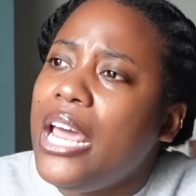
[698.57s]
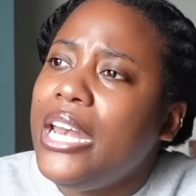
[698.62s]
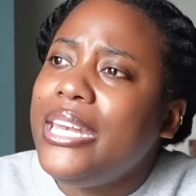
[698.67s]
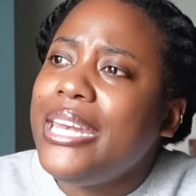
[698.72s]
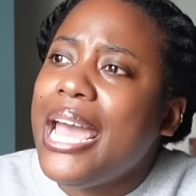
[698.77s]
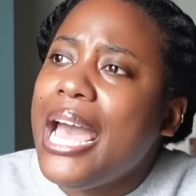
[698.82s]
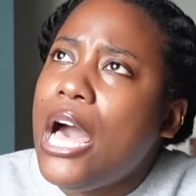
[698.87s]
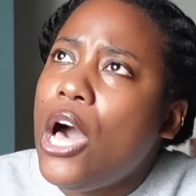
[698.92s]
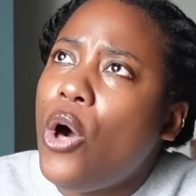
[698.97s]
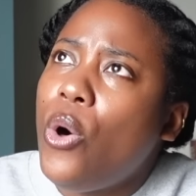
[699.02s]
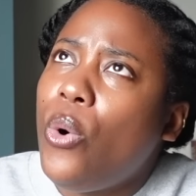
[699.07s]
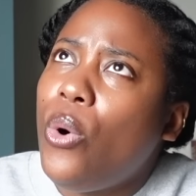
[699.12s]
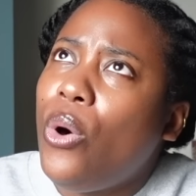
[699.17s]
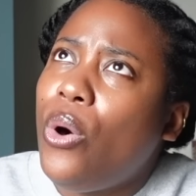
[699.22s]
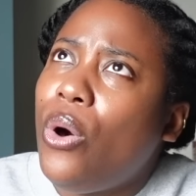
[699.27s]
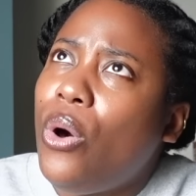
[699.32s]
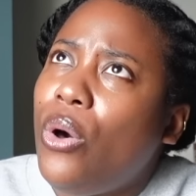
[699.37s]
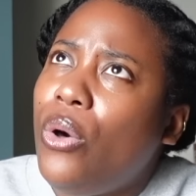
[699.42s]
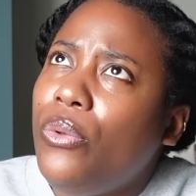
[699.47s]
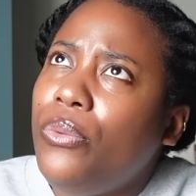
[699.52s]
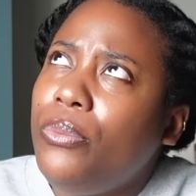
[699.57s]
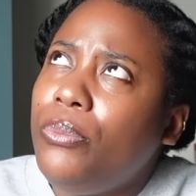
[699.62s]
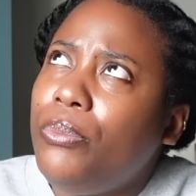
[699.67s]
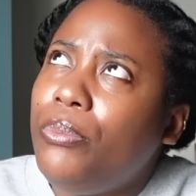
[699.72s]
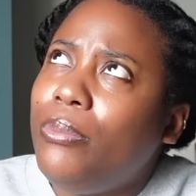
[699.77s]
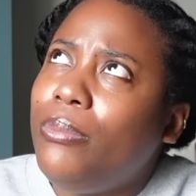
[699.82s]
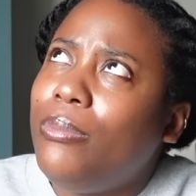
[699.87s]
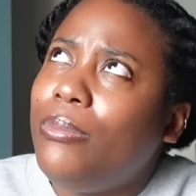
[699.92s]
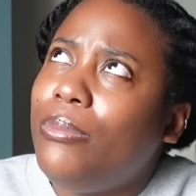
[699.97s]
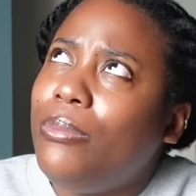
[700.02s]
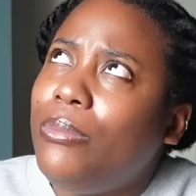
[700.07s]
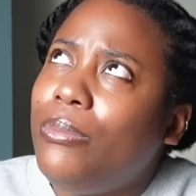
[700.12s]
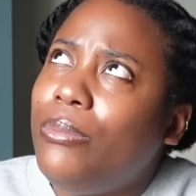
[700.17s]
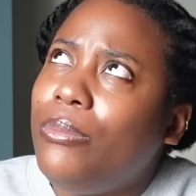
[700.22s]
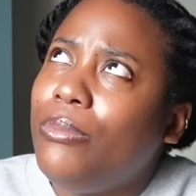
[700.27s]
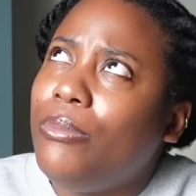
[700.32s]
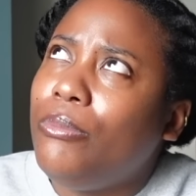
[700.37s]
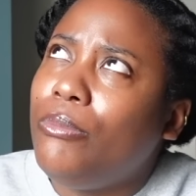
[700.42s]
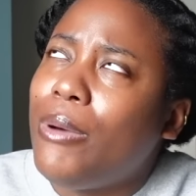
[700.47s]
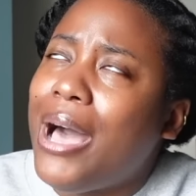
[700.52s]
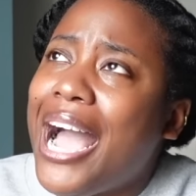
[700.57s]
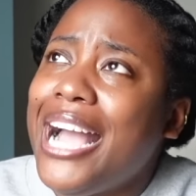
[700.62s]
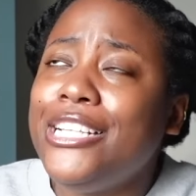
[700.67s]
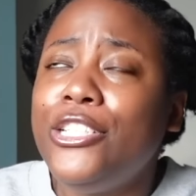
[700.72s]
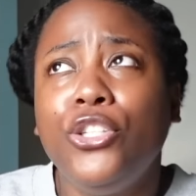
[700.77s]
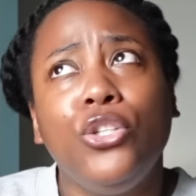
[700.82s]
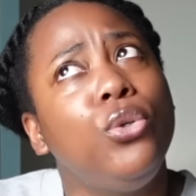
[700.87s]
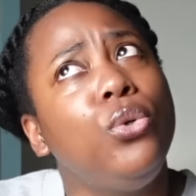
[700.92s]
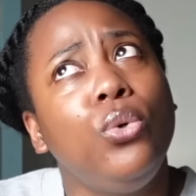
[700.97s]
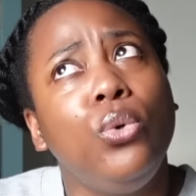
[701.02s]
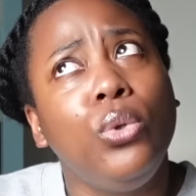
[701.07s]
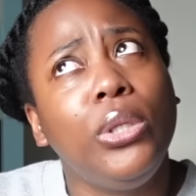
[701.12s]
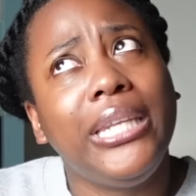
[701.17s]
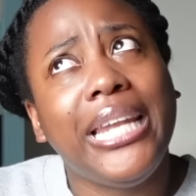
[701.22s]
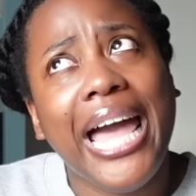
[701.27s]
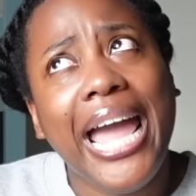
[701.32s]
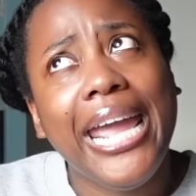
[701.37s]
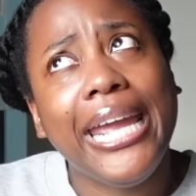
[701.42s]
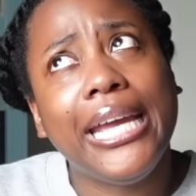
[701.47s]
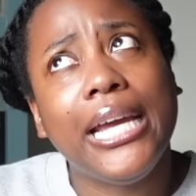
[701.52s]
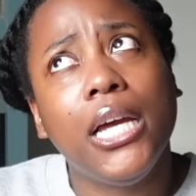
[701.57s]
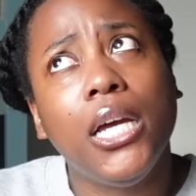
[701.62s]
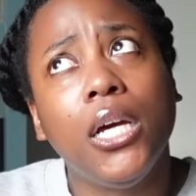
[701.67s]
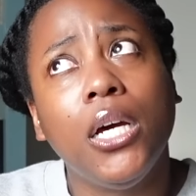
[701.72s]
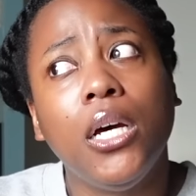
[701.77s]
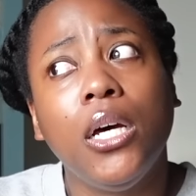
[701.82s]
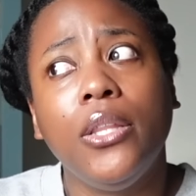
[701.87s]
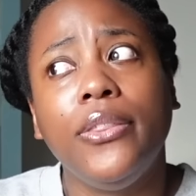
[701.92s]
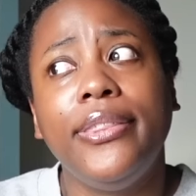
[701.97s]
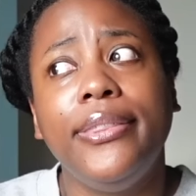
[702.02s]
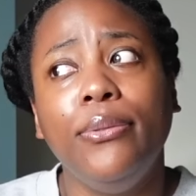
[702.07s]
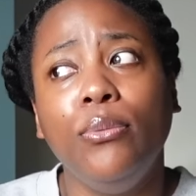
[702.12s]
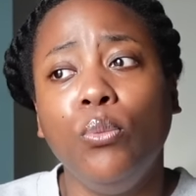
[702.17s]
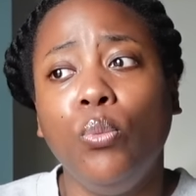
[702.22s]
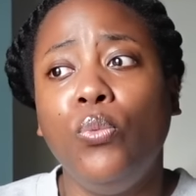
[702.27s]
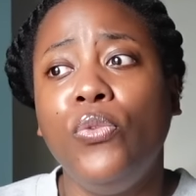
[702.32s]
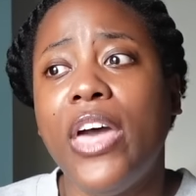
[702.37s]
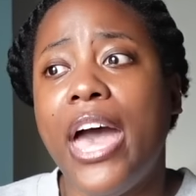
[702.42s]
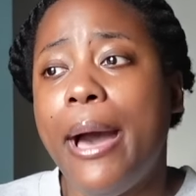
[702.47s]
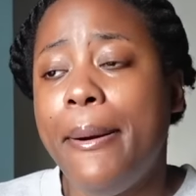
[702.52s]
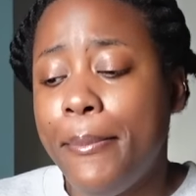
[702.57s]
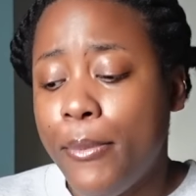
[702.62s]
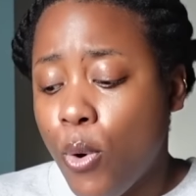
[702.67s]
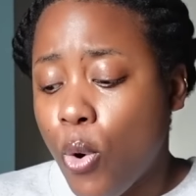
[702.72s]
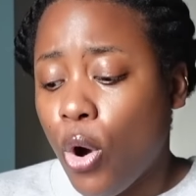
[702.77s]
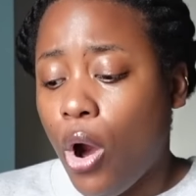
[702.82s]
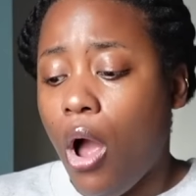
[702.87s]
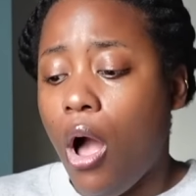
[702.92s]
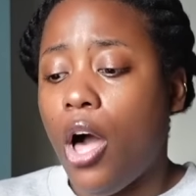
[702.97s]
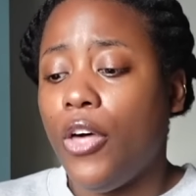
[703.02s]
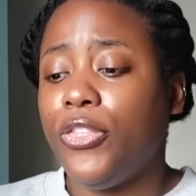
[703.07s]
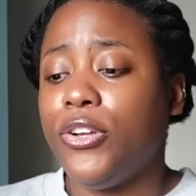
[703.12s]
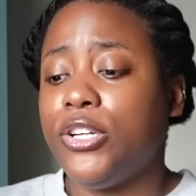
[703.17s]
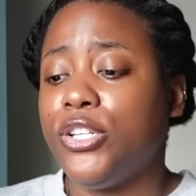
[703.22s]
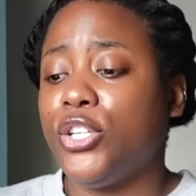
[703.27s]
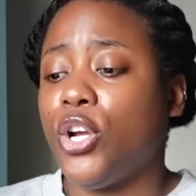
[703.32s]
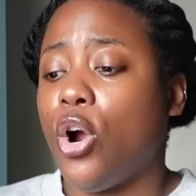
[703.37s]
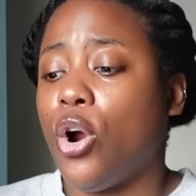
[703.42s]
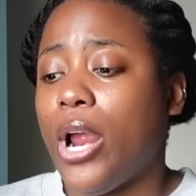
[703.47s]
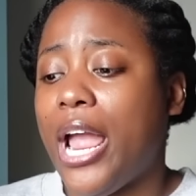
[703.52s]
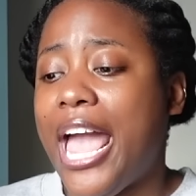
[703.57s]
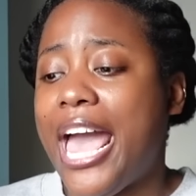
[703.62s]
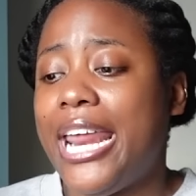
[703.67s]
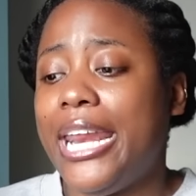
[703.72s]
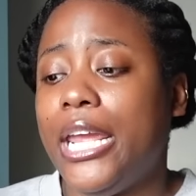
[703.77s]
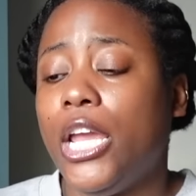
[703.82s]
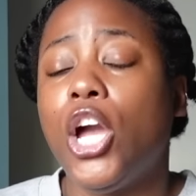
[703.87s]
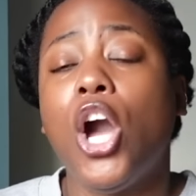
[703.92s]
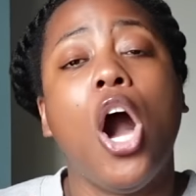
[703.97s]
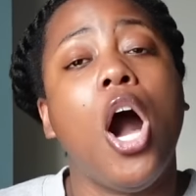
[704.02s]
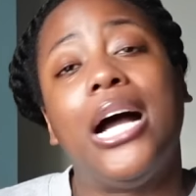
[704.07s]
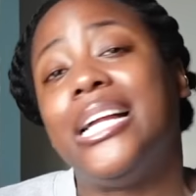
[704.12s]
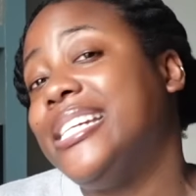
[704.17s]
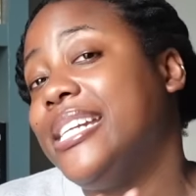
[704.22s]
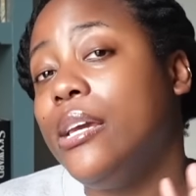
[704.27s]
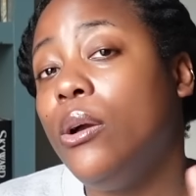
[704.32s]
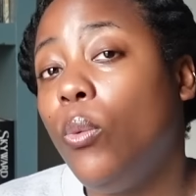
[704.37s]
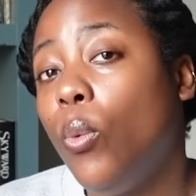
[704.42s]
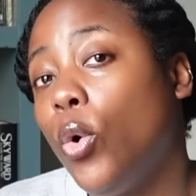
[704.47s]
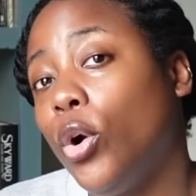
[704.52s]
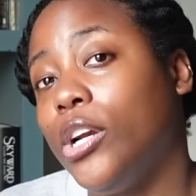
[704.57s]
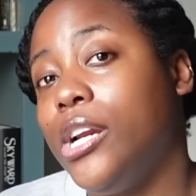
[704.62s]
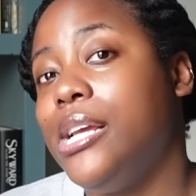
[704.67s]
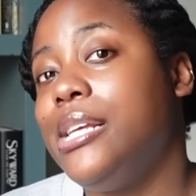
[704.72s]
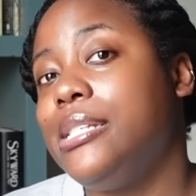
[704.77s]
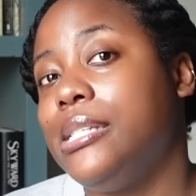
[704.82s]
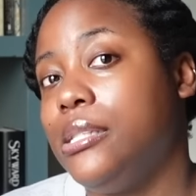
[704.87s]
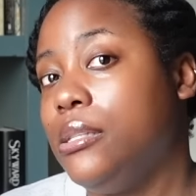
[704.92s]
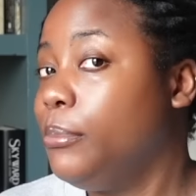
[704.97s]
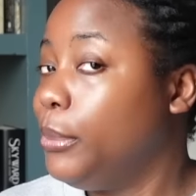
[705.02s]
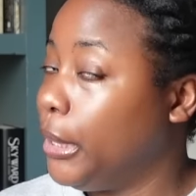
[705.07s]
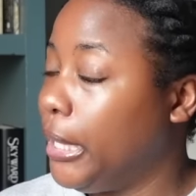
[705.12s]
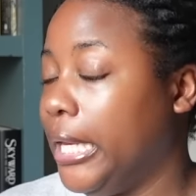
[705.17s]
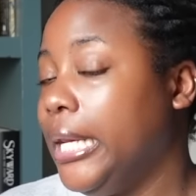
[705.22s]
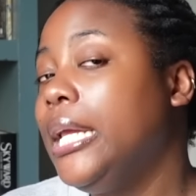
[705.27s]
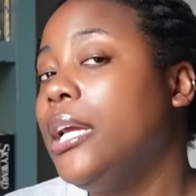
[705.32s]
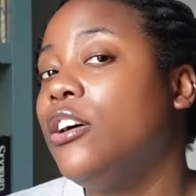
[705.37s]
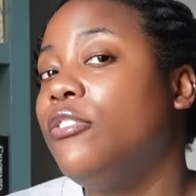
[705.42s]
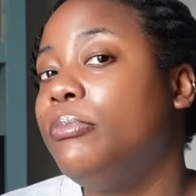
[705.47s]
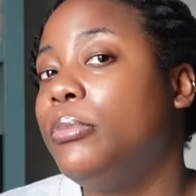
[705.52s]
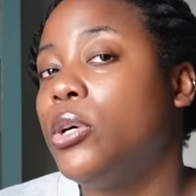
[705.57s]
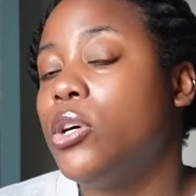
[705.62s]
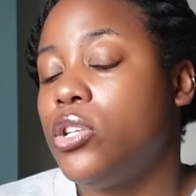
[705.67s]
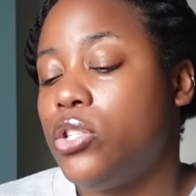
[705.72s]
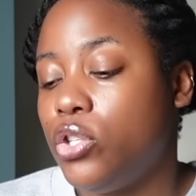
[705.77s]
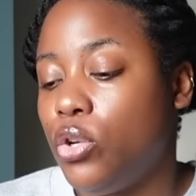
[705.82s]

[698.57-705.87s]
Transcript: Now, I do like that more authors are adding content warnings in the beginning of books.